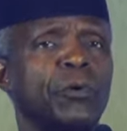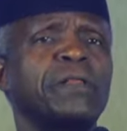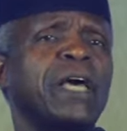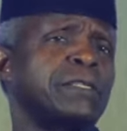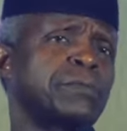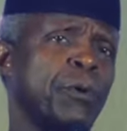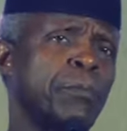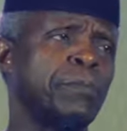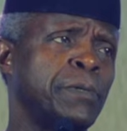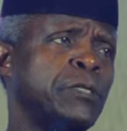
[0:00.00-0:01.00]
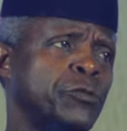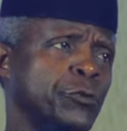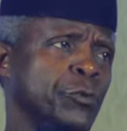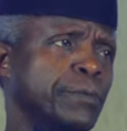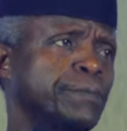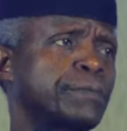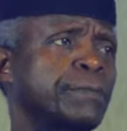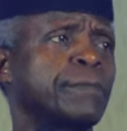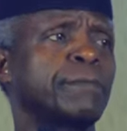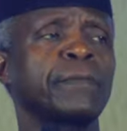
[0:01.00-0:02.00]
Well, that's probably true.
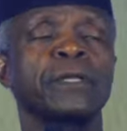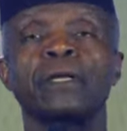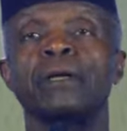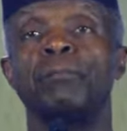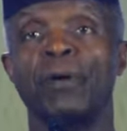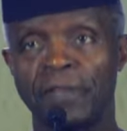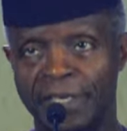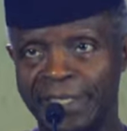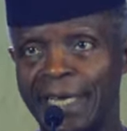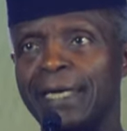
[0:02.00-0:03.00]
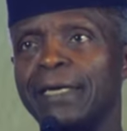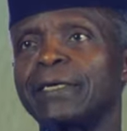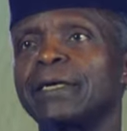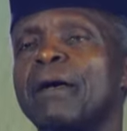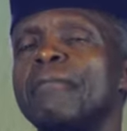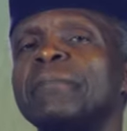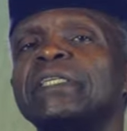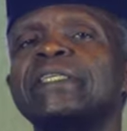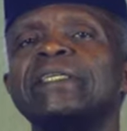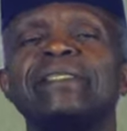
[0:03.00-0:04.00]
But the saying
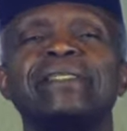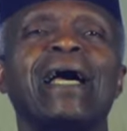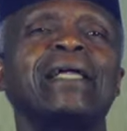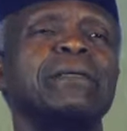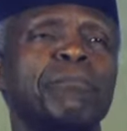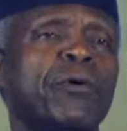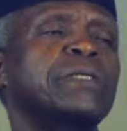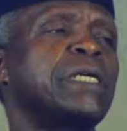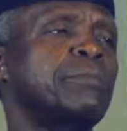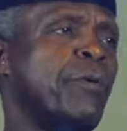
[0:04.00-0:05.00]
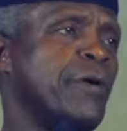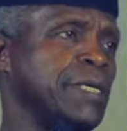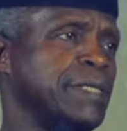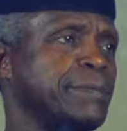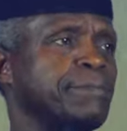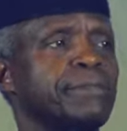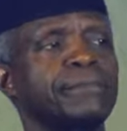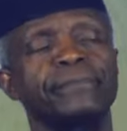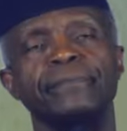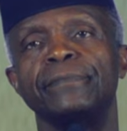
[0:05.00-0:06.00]
misses an important point,
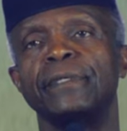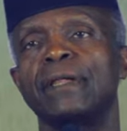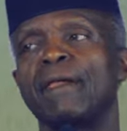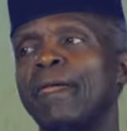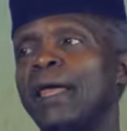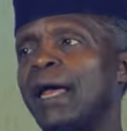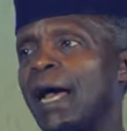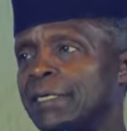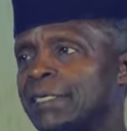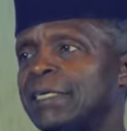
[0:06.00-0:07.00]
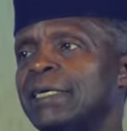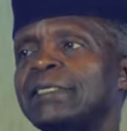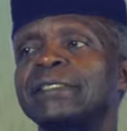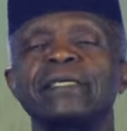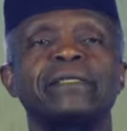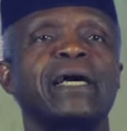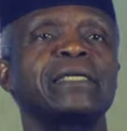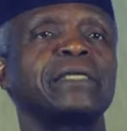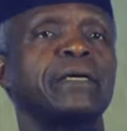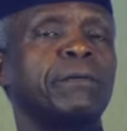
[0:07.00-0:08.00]
and it is
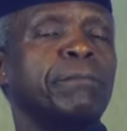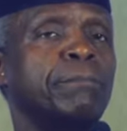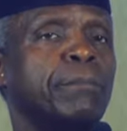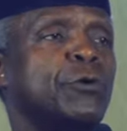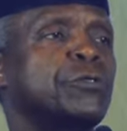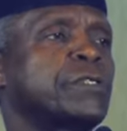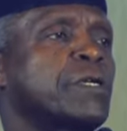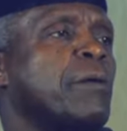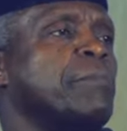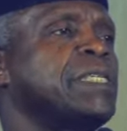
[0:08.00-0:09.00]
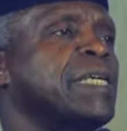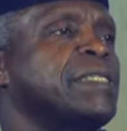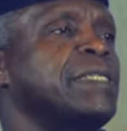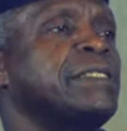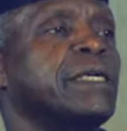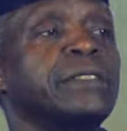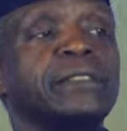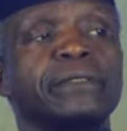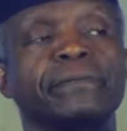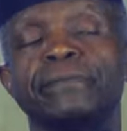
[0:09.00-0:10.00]
that most committed
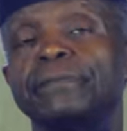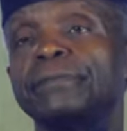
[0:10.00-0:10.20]
teachers,